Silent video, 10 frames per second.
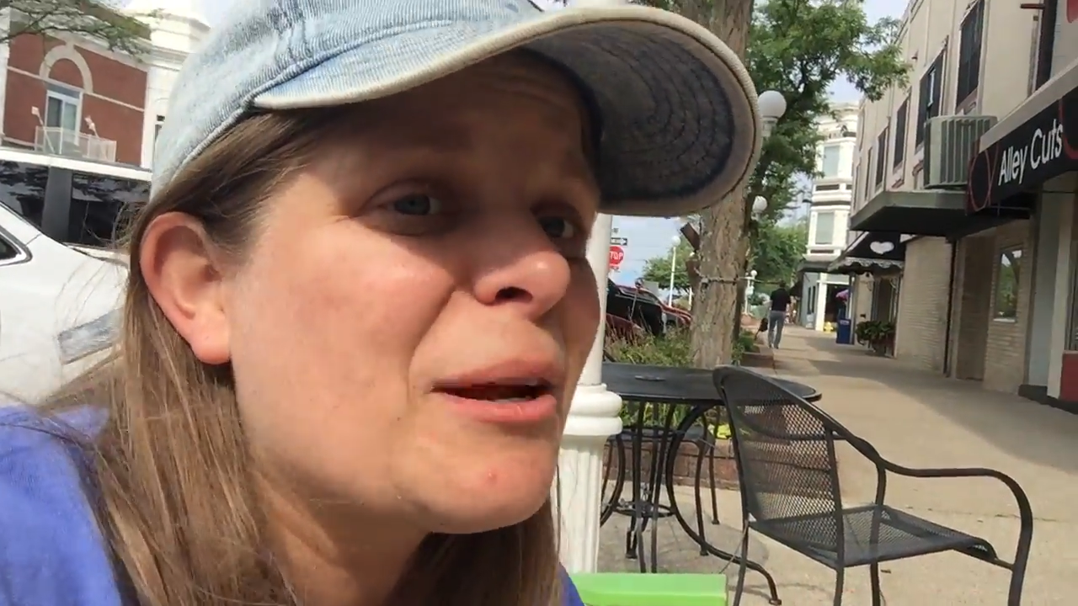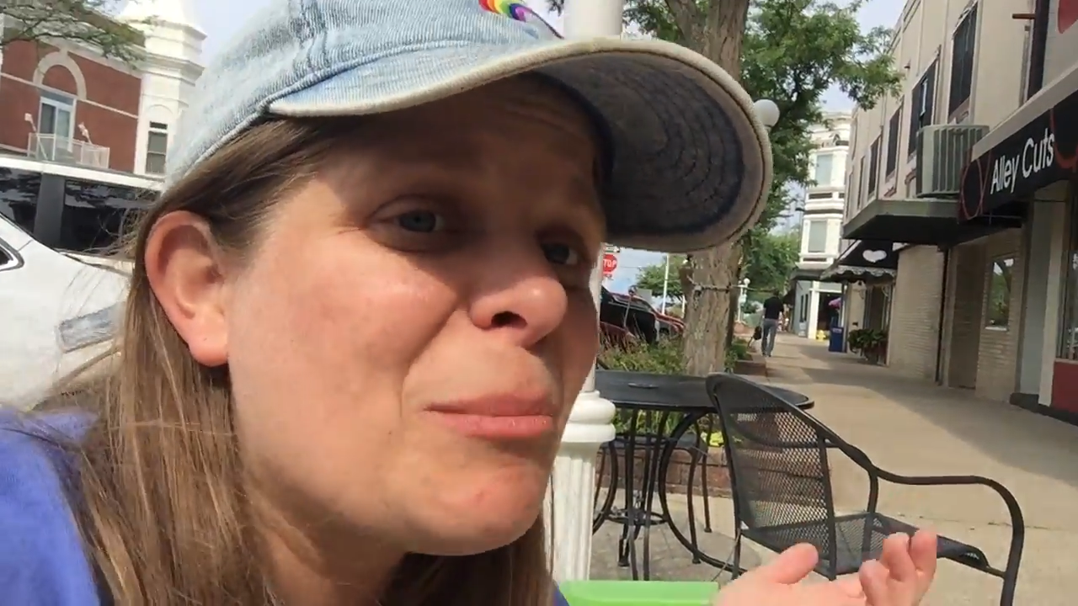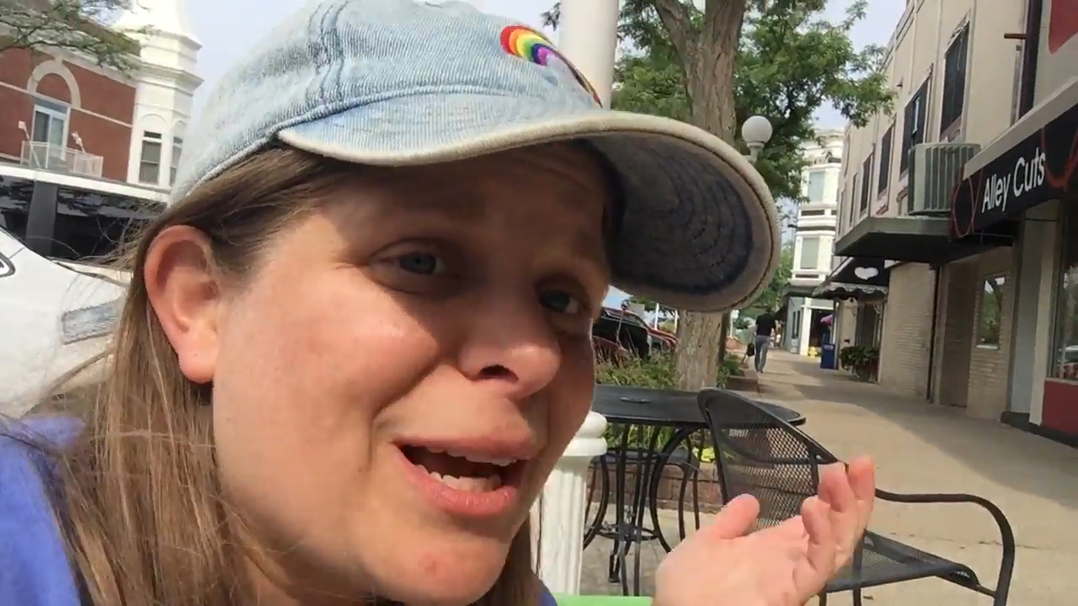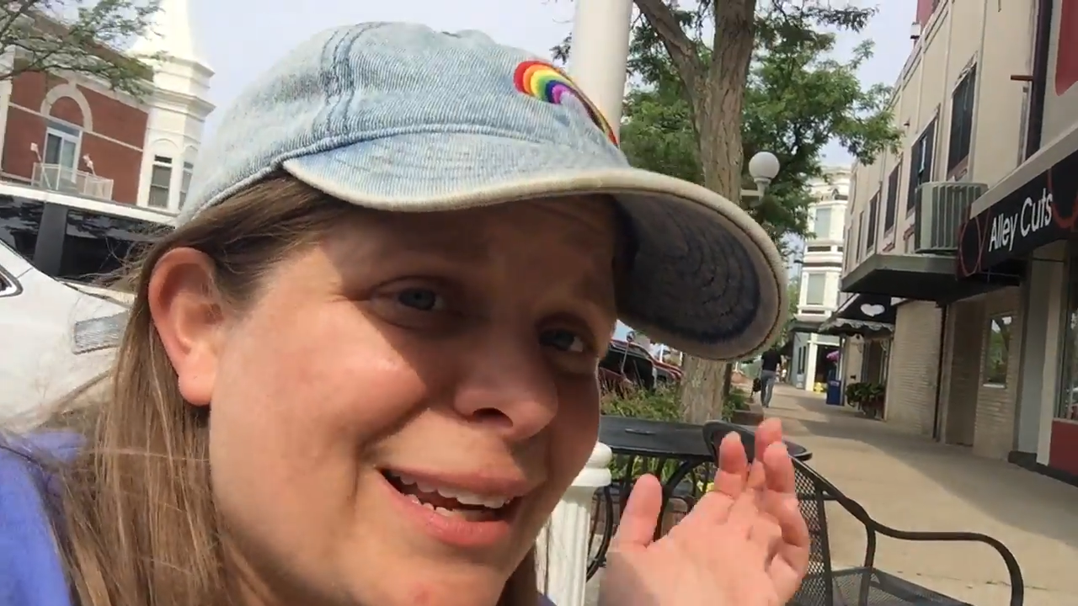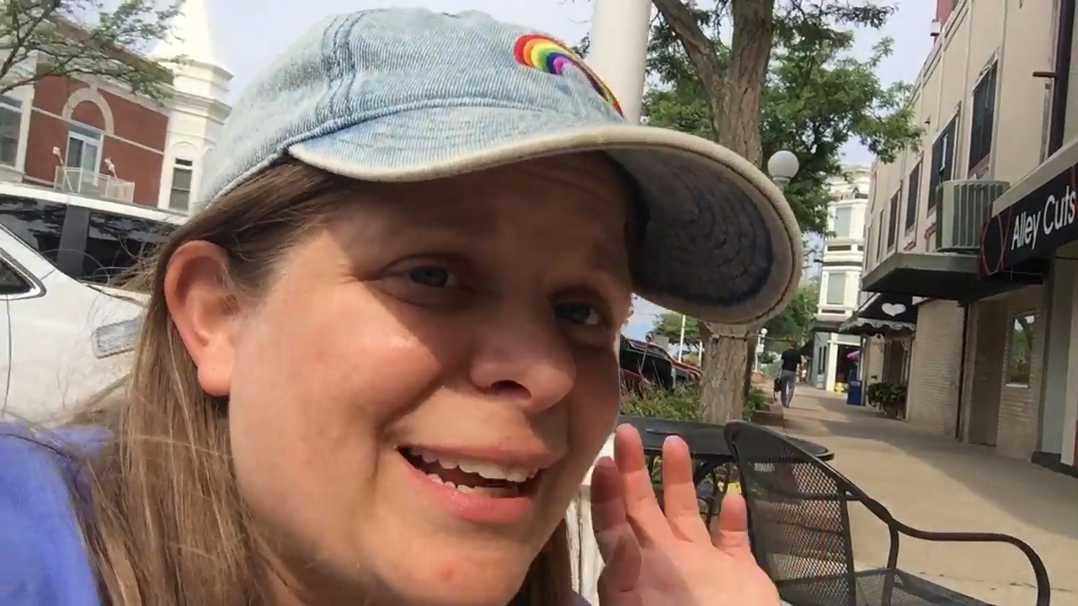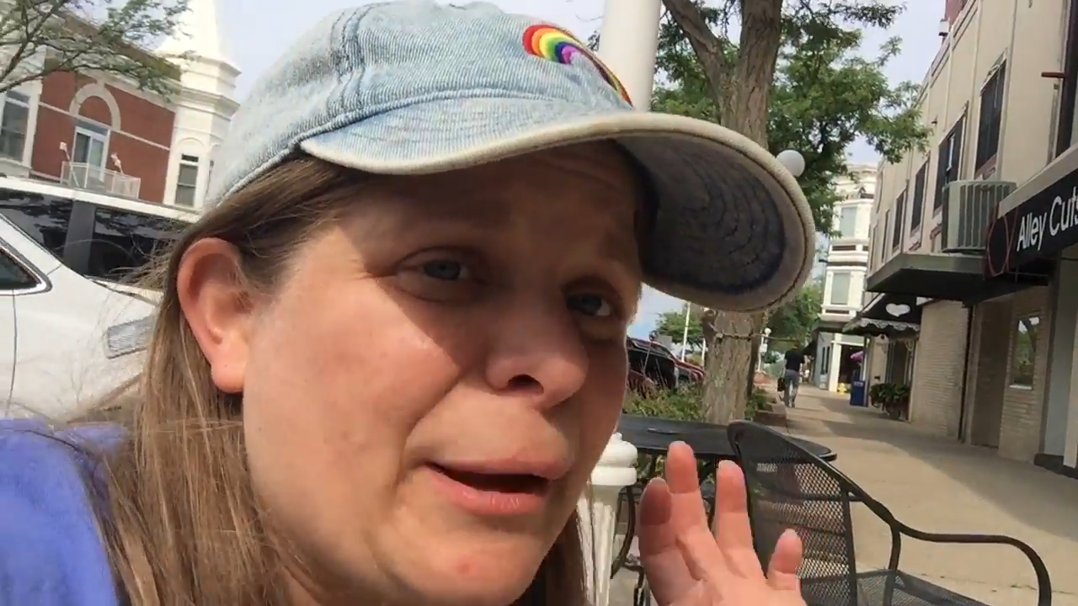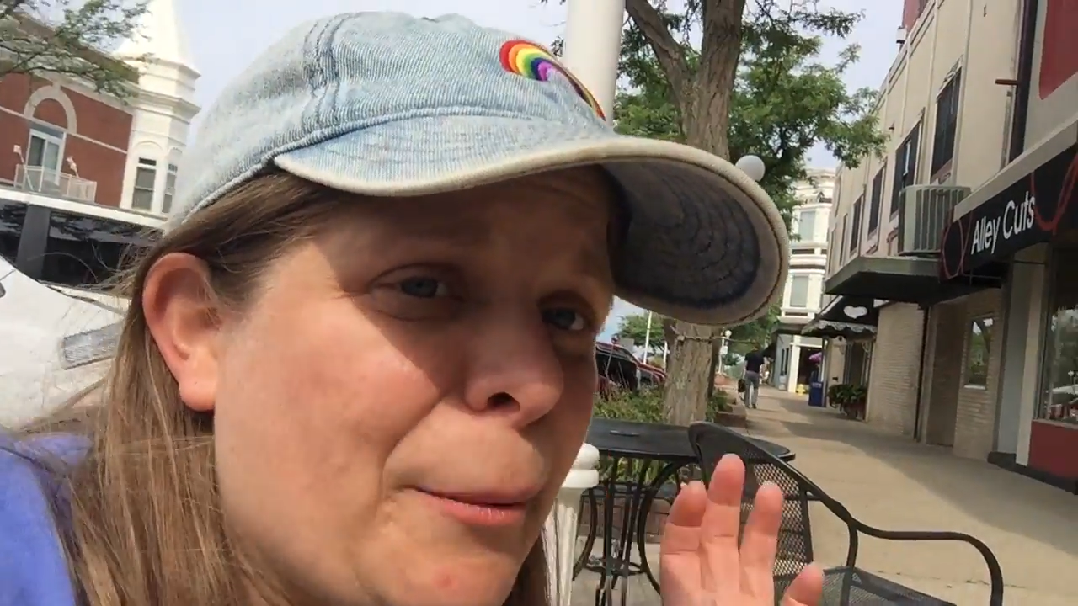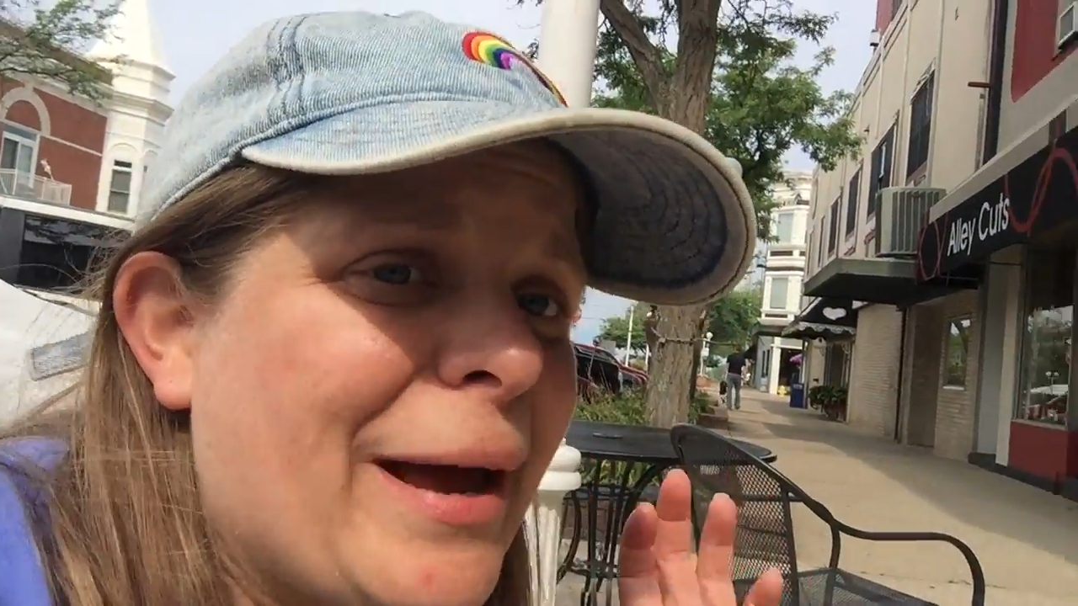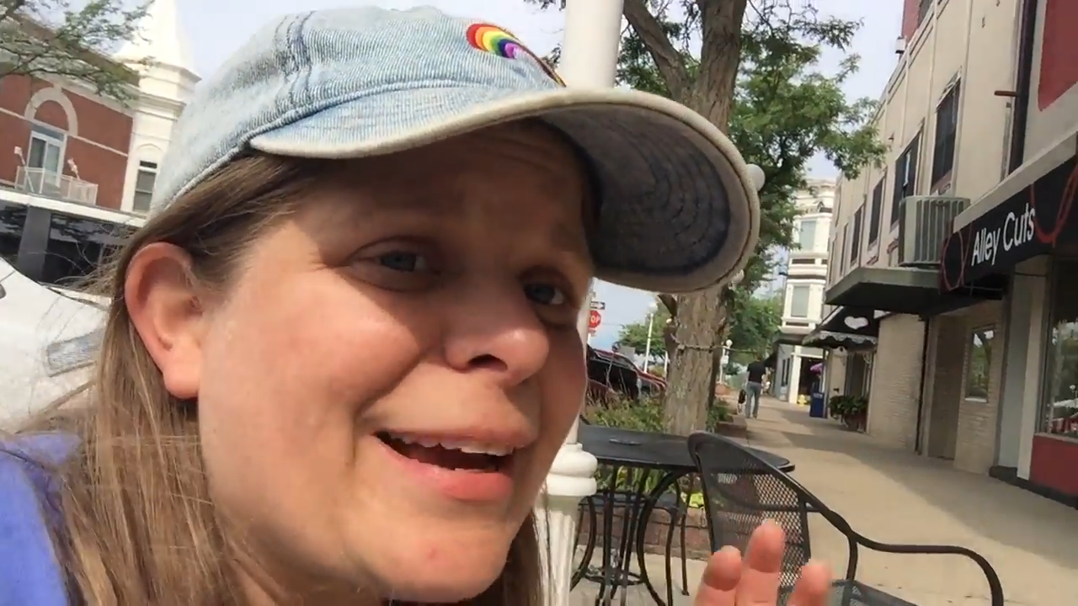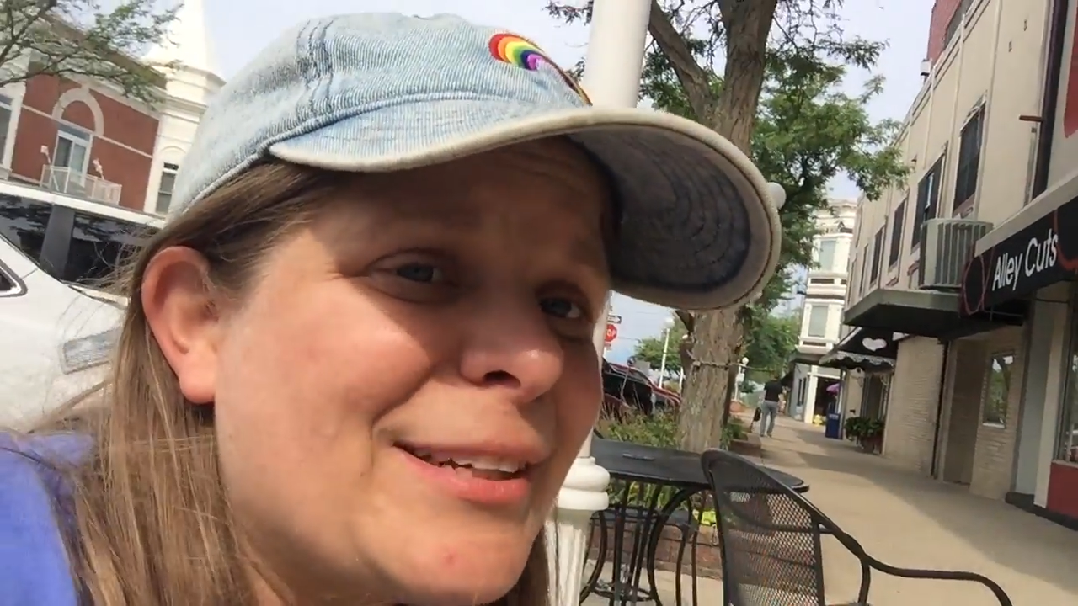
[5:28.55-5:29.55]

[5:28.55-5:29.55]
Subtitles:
I'm not going to go back